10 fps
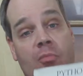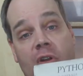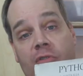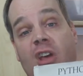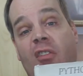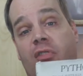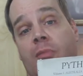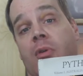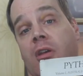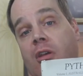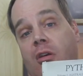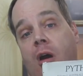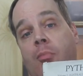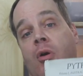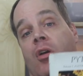They're definitely picking
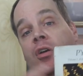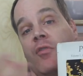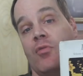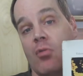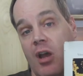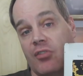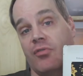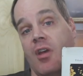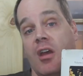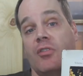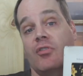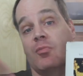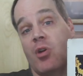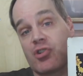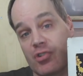up if you like snakes,
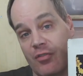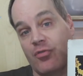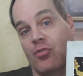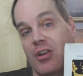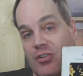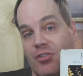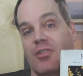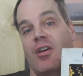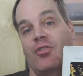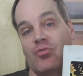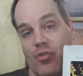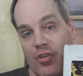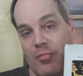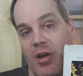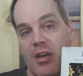especially if you're into the
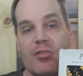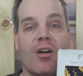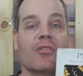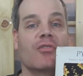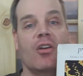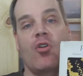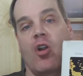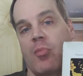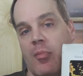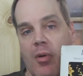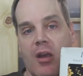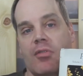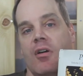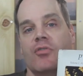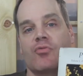Australian pythons like carpet
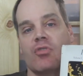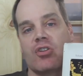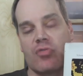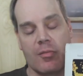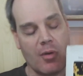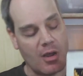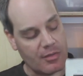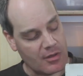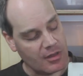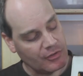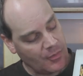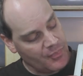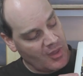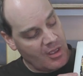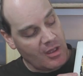pythons, green tree pythons,
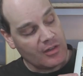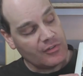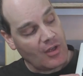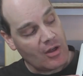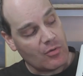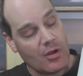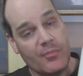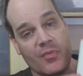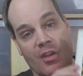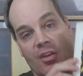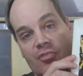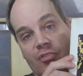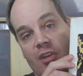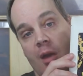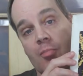et cetera.
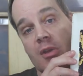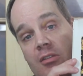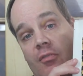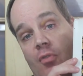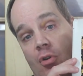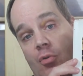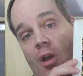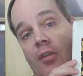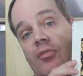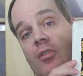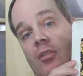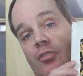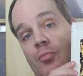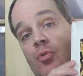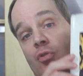Just can't the photographs in
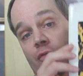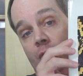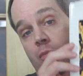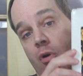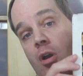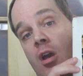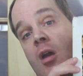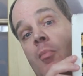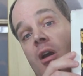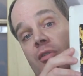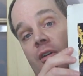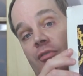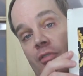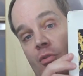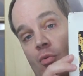this beautiful book,
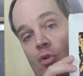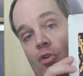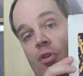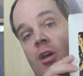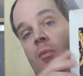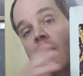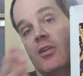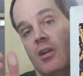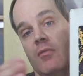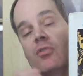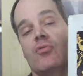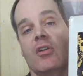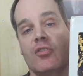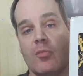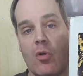Pythons of the World by David and
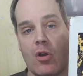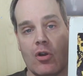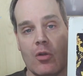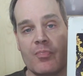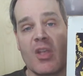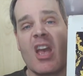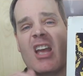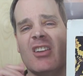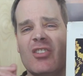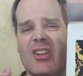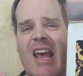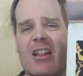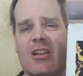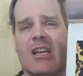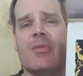Tracy Barker.
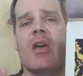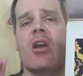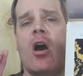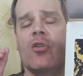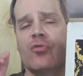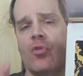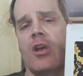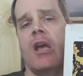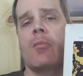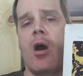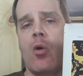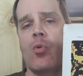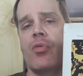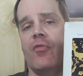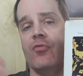Incidentally, they also came out
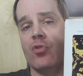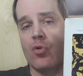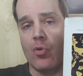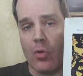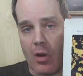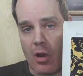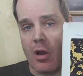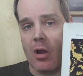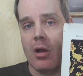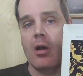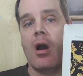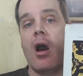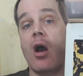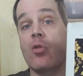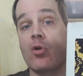with a few uh,
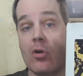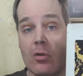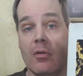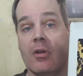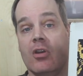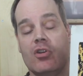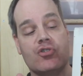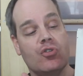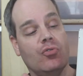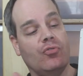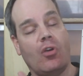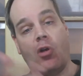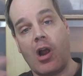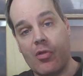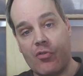other issues
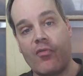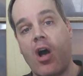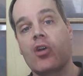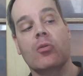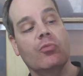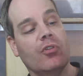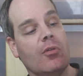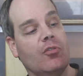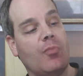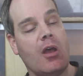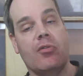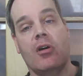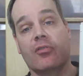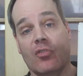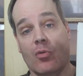or other volumes in this
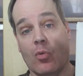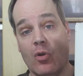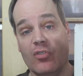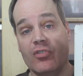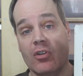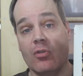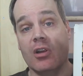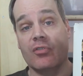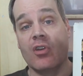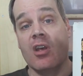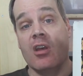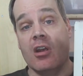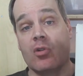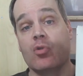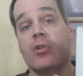Pythons of the World series,
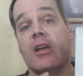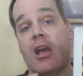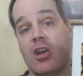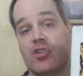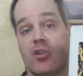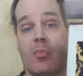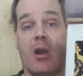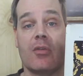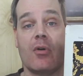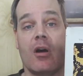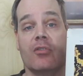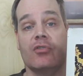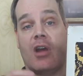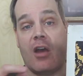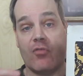including Asian pythons
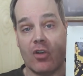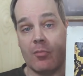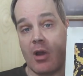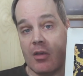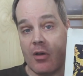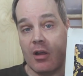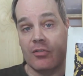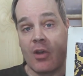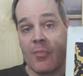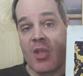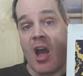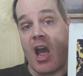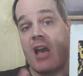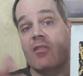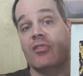and African pythons.
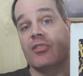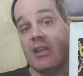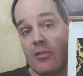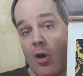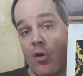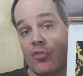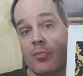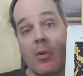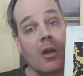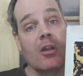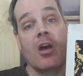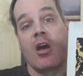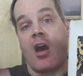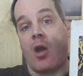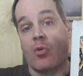I haven't seen those, but
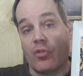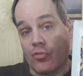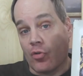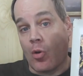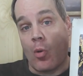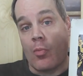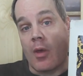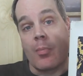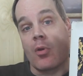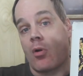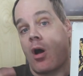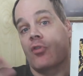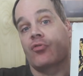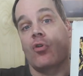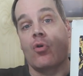I would assume that they're
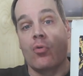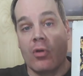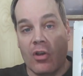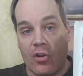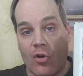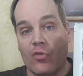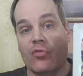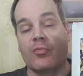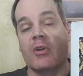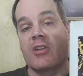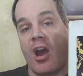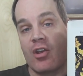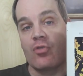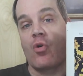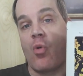also, you know,
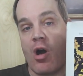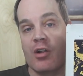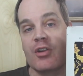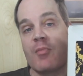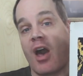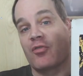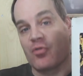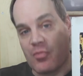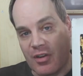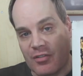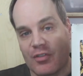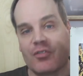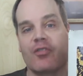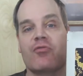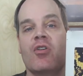spectacular quality
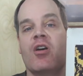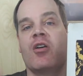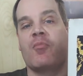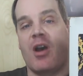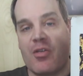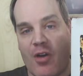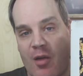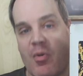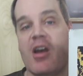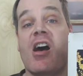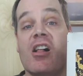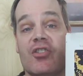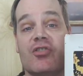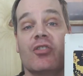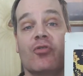masterpieces of python
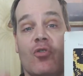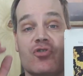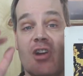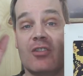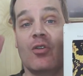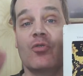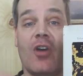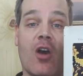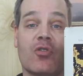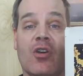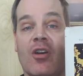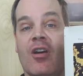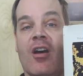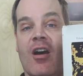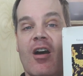biology. So check those out
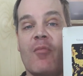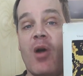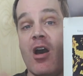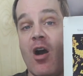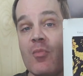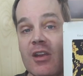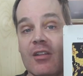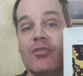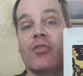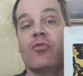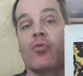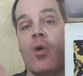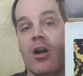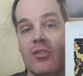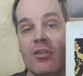uh, by all means if you
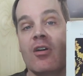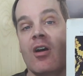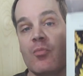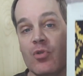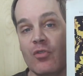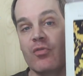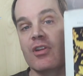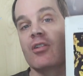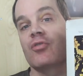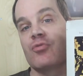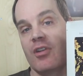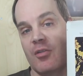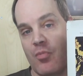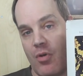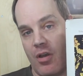want a beautifully
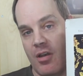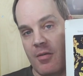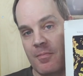illustrated book.